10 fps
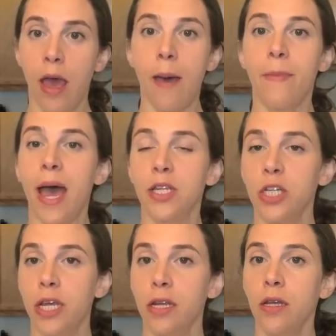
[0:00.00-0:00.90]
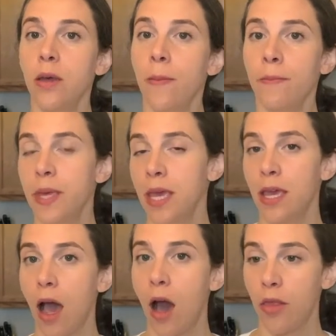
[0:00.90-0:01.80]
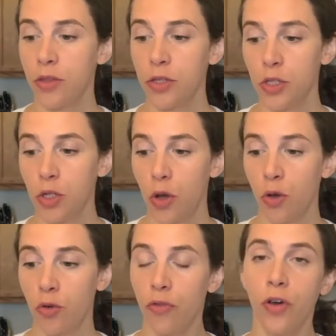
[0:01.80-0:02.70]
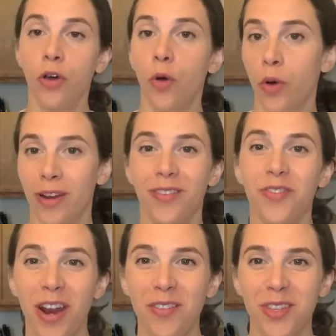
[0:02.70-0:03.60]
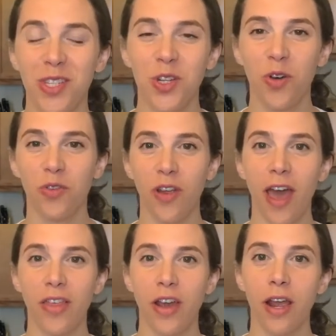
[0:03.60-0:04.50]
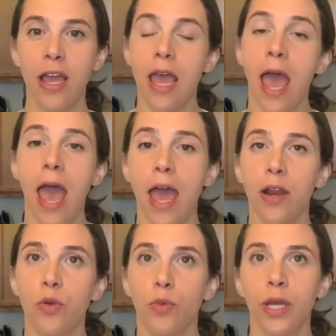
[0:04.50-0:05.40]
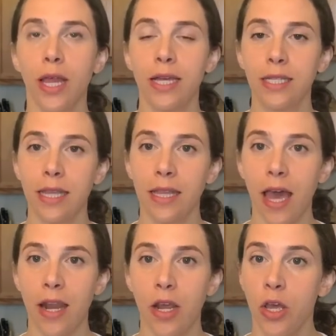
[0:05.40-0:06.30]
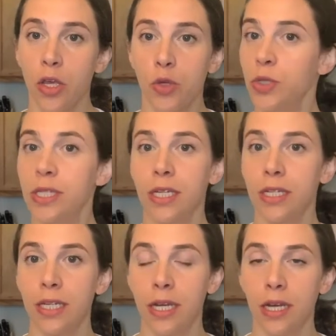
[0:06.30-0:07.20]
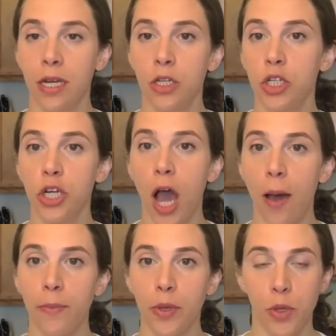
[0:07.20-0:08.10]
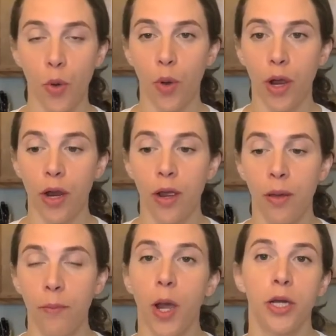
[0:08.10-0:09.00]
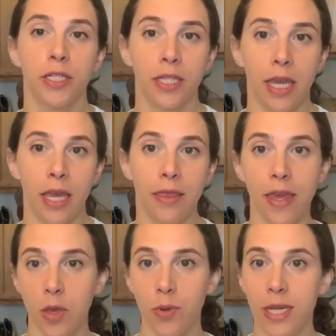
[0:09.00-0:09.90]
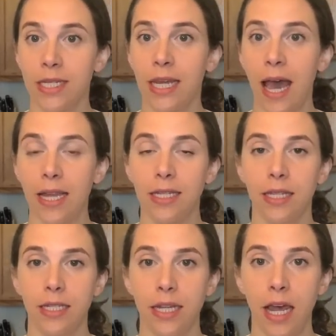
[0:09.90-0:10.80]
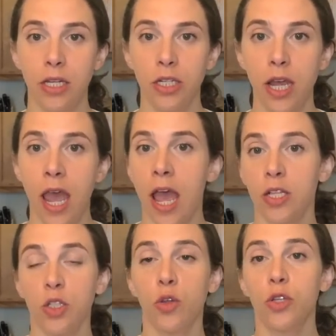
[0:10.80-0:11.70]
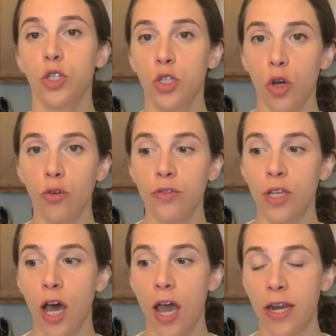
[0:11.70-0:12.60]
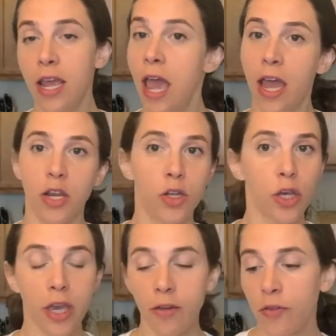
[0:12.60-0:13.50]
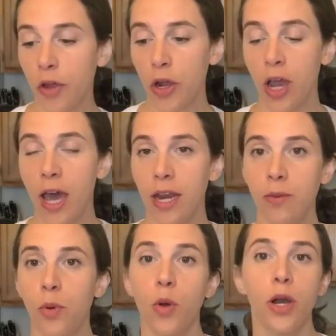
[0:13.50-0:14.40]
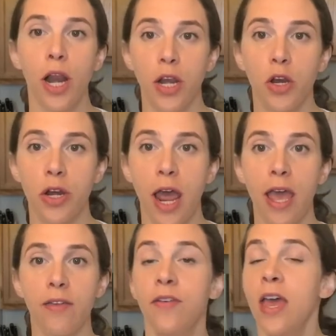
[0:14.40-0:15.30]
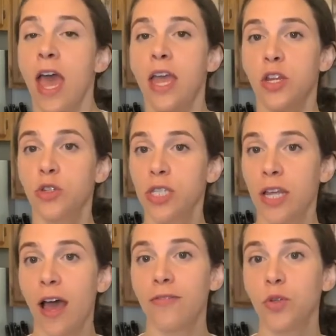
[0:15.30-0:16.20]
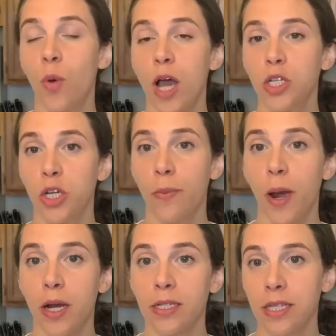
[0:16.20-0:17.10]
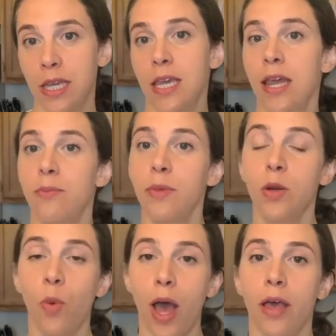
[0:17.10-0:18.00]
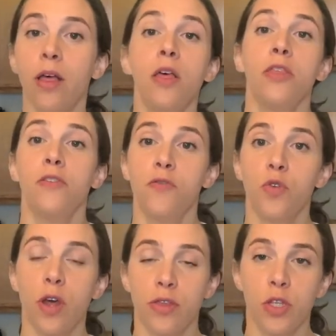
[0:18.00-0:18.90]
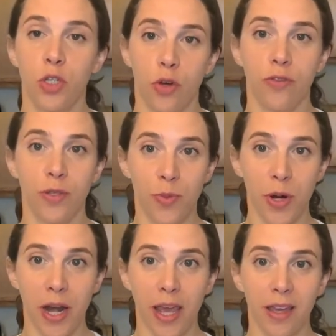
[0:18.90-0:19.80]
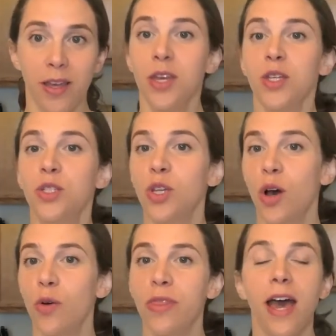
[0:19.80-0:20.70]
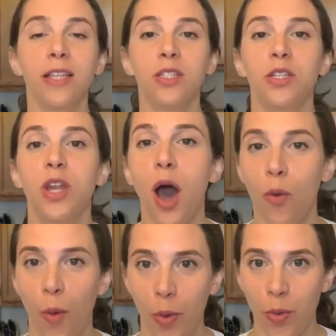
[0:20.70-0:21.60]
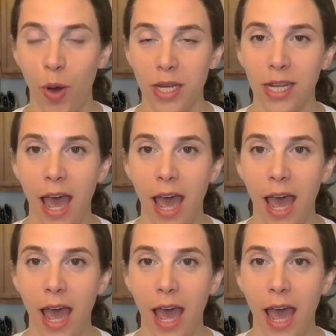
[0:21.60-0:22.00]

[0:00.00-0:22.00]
Imagine being on the stove, or in front of the stove rather, and realizing that you still didn't chop your parsley that you need to add to the dish. And so the stove's on and you're looking for your cutting board and your knife, and you still have to wash your parsley, and meanwhile the food on the stove is burning. So that's not what we want to